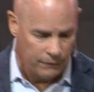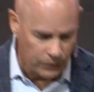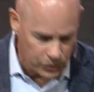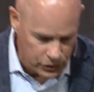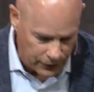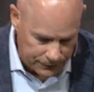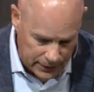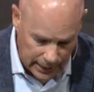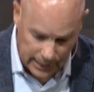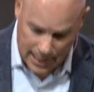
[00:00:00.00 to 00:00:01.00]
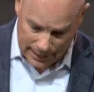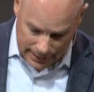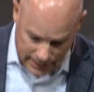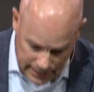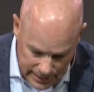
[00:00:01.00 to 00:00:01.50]
Verse 15
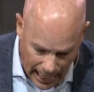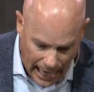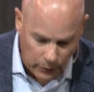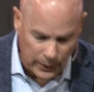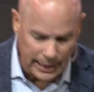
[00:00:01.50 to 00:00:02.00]
Then desire,